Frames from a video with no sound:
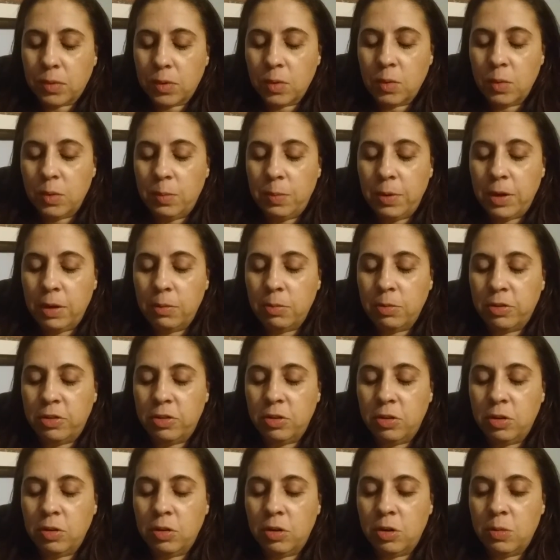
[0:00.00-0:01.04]
would be able
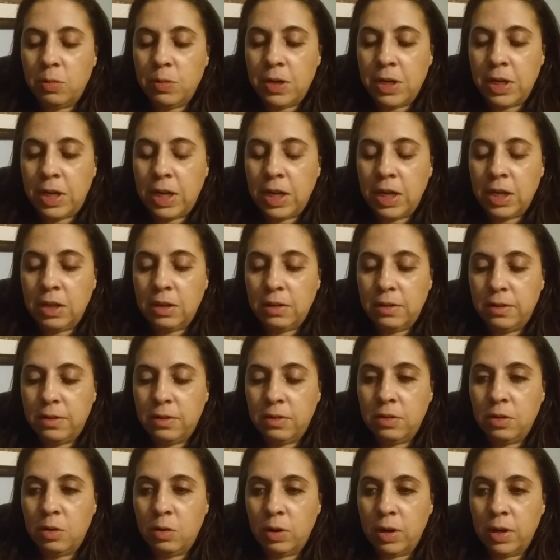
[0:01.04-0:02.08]
to communicate
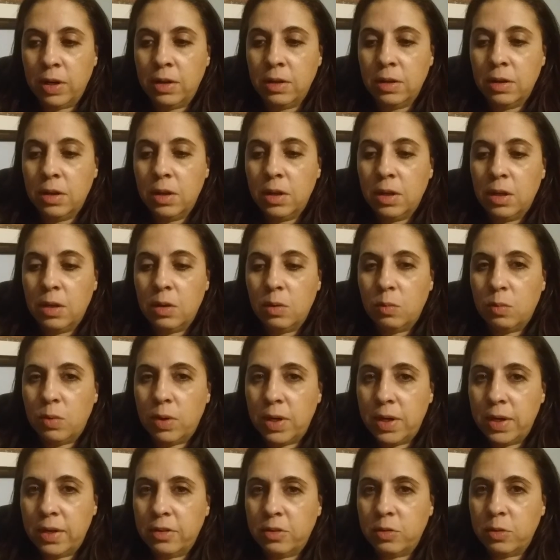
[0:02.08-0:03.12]
to the grid
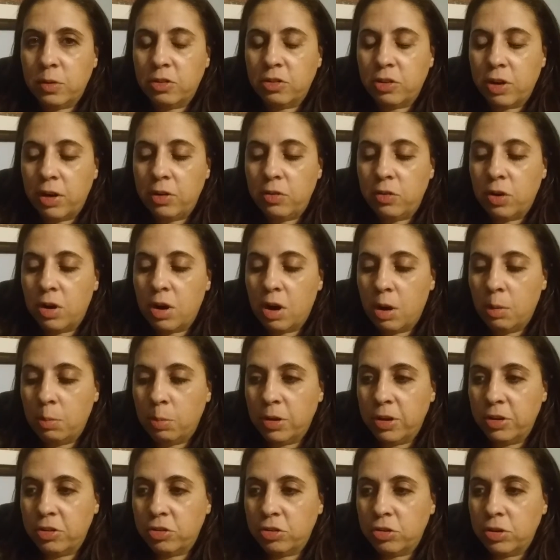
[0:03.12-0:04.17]
what it is we're trying to
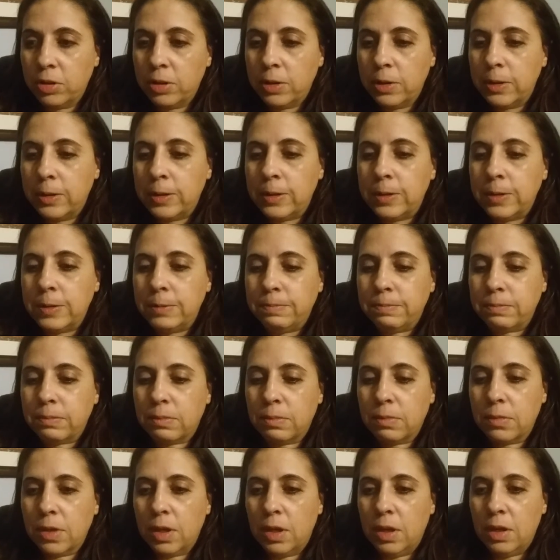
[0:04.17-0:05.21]
accomplish.
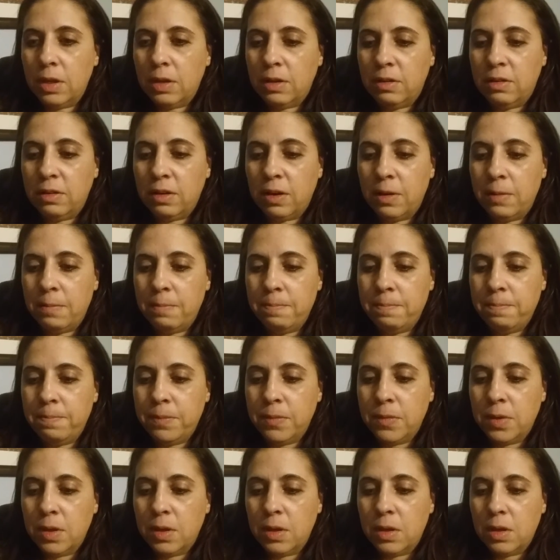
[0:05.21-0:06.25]
And
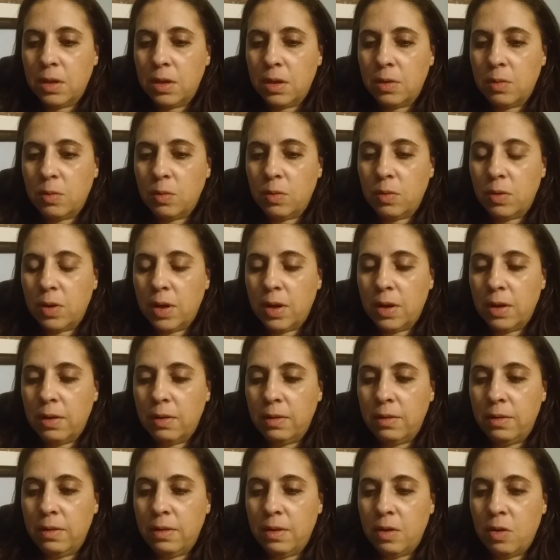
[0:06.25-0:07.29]

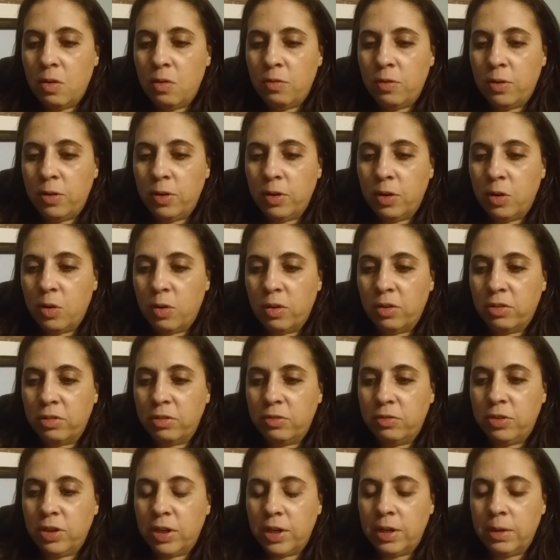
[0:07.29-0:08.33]
over the course
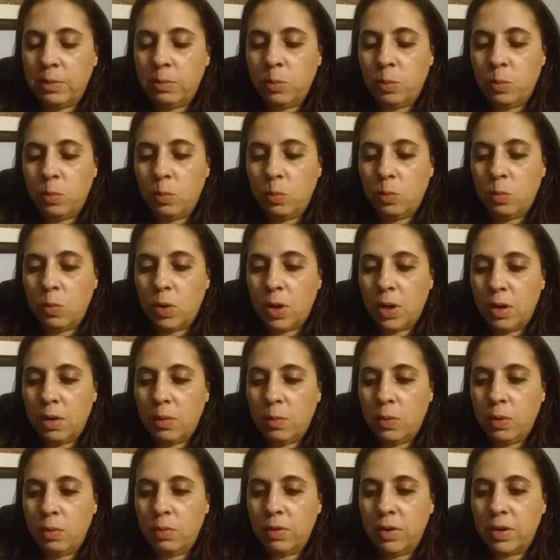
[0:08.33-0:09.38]
of time,
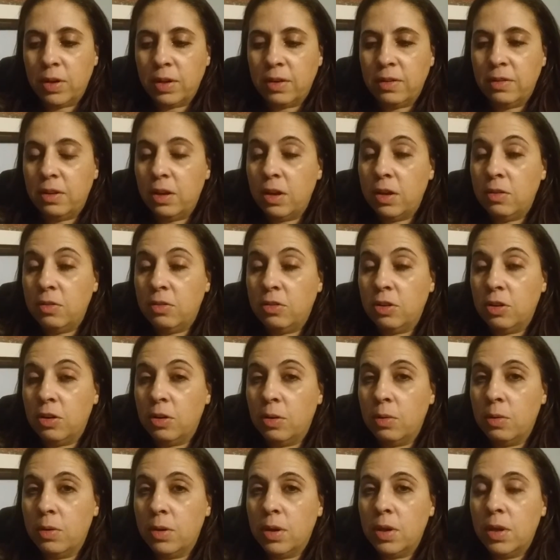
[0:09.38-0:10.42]
we would continue
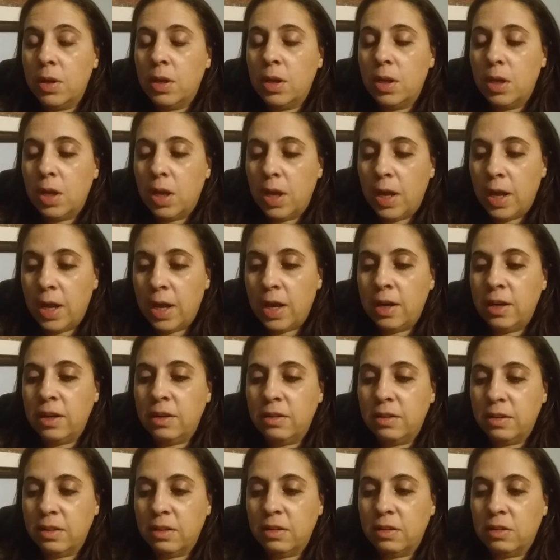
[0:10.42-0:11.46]
to add
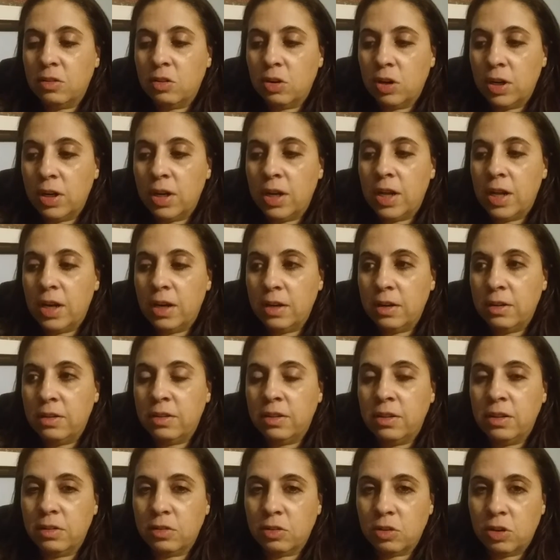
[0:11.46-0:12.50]
into this grid and add
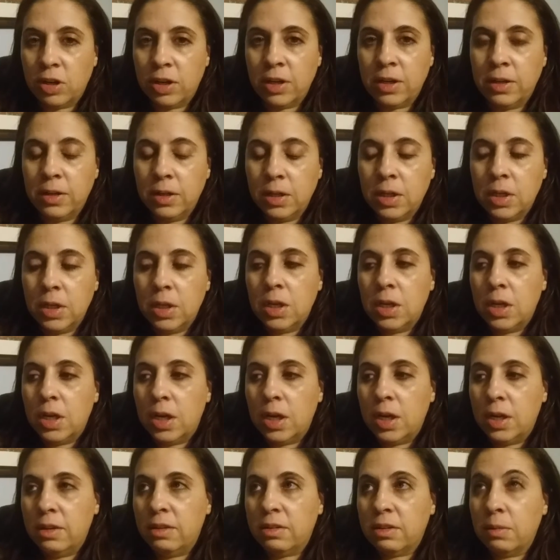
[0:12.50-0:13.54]
into this grid,
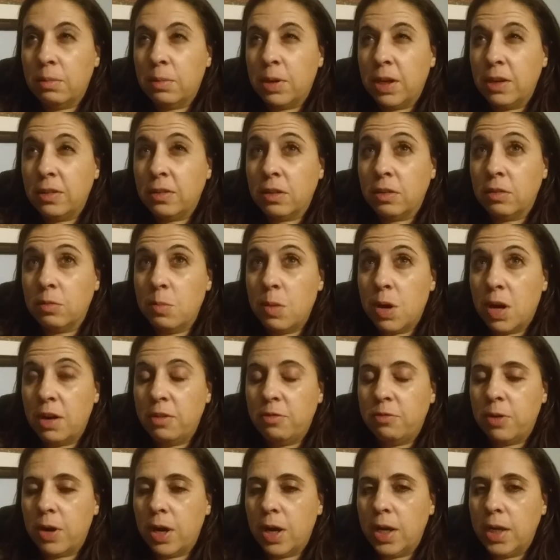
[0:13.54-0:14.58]
in some cases
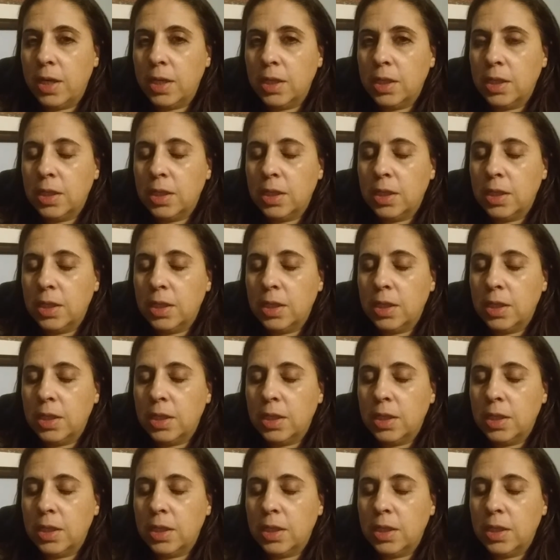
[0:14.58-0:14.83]
modify.